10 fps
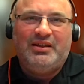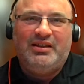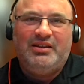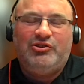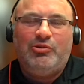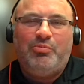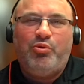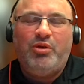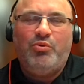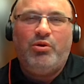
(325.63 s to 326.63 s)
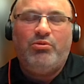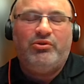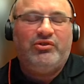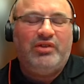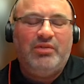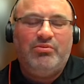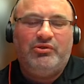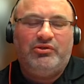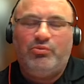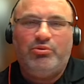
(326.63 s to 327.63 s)
and to the point where it was it
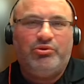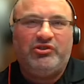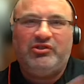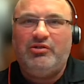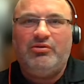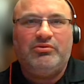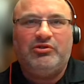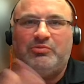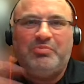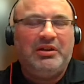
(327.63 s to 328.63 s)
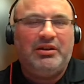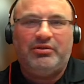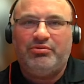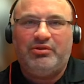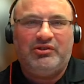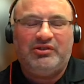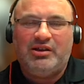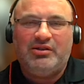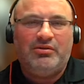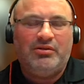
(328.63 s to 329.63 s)
was we were still spinning through this
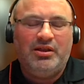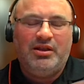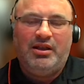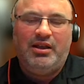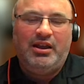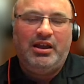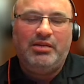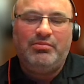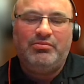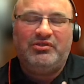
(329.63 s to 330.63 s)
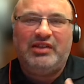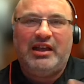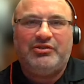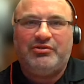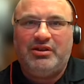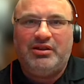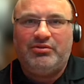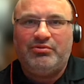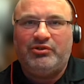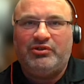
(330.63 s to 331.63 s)
tunnel and I'm saturated
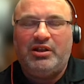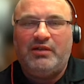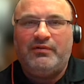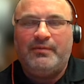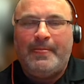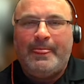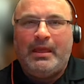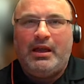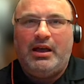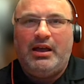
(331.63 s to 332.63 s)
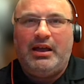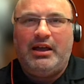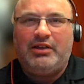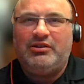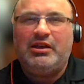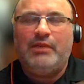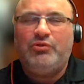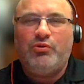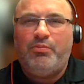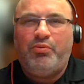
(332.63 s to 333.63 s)
through his love. I, I could come
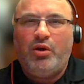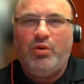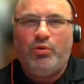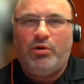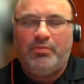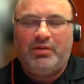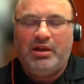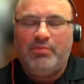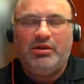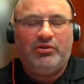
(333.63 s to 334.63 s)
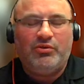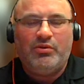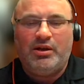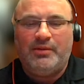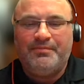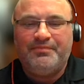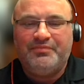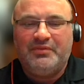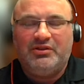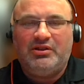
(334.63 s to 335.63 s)
to a point where I'm coming to a
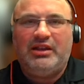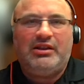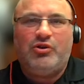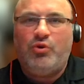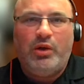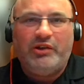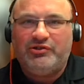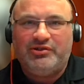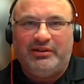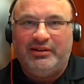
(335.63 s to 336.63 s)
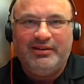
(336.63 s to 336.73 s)
to like a question